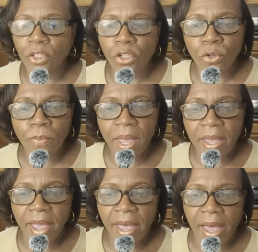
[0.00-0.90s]
You
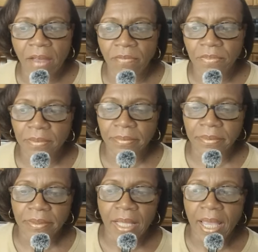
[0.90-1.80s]
may have,
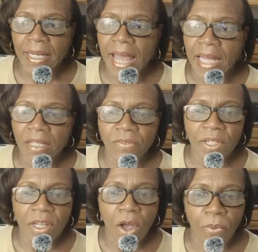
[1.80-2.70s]
and not
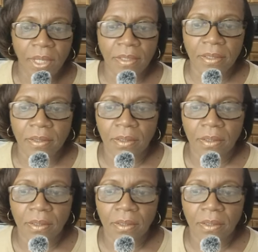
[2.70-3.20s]
even know it,